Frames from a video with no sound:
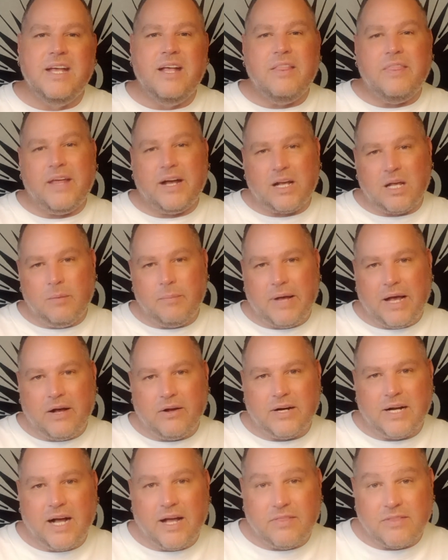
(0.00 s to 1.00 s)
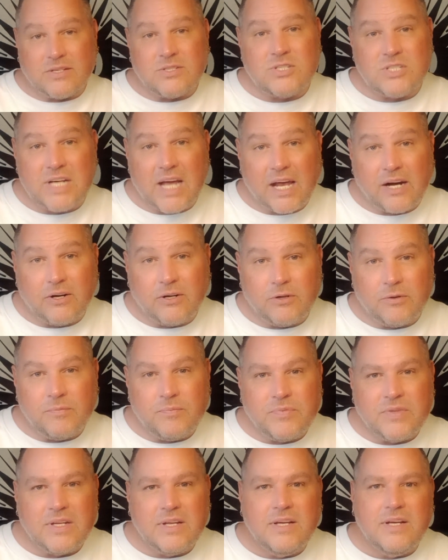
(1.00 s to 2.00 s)
that come out on this channel.
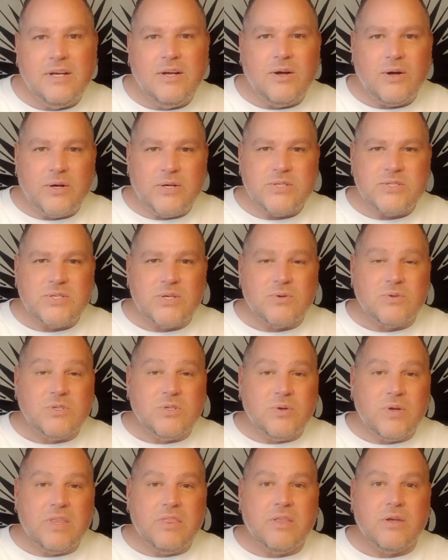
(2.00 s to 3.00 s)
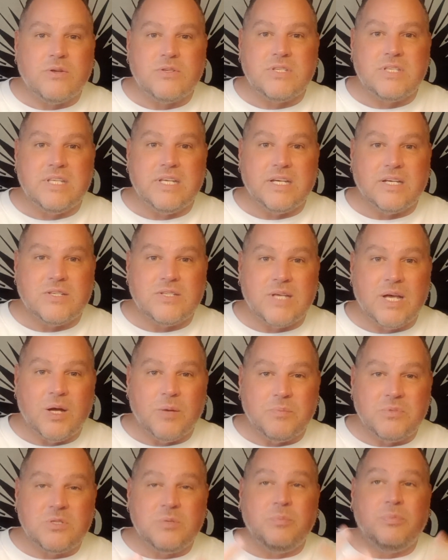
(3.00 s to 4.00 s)
Also, doing those things
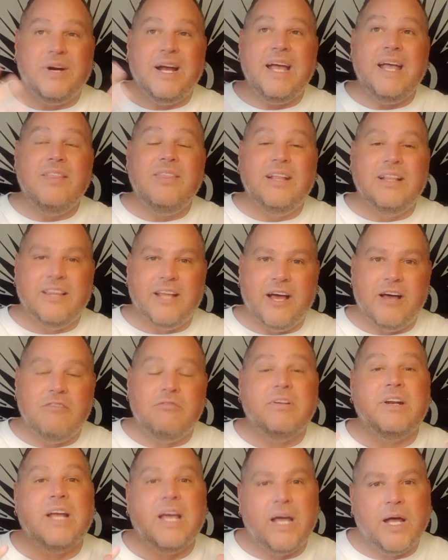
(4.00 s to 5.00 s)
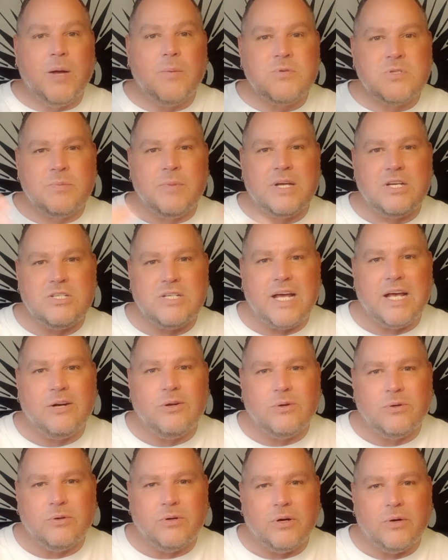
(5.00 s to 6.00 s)
helps spread the love, and it helps my channel
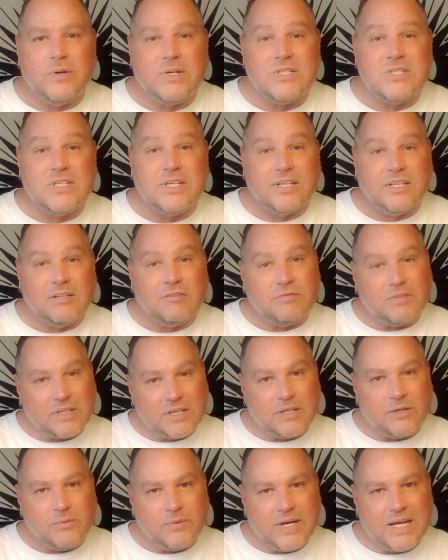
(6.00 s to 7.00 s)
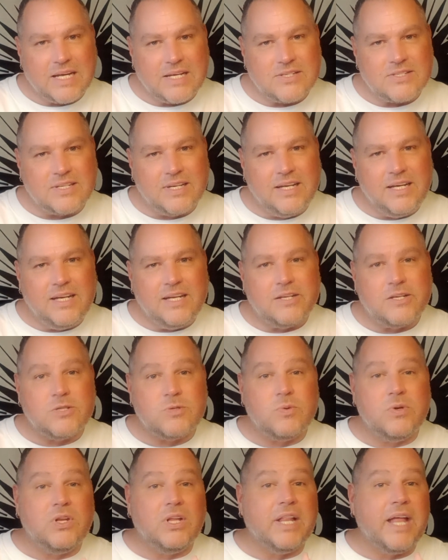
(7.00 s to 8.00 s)
grow in significant ways. Because
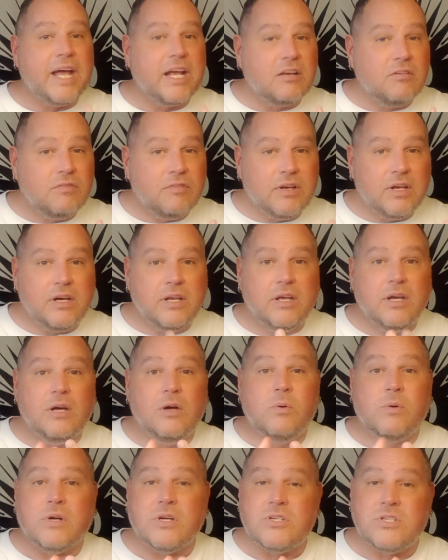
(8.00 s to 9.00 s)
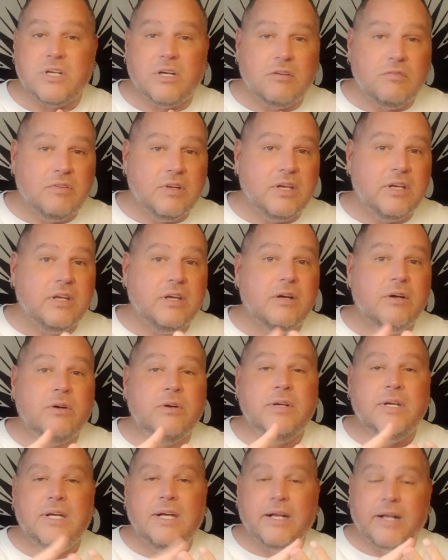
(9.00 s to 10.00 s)
when you like a video or share a video,
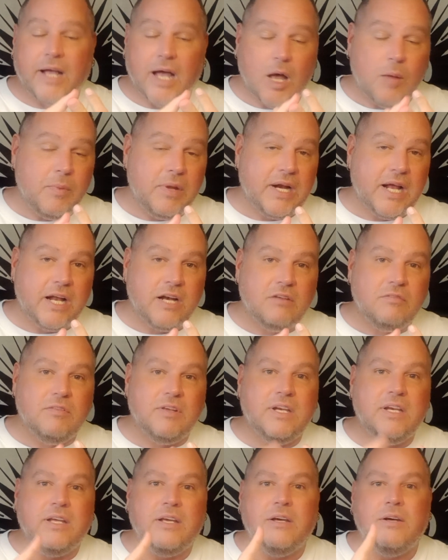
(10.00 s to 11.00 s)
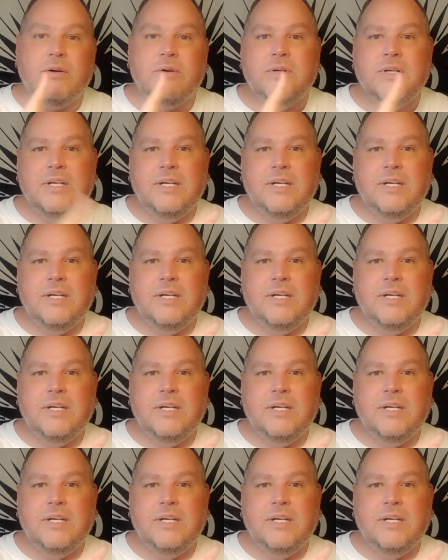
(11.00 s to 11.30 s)
comment on a video,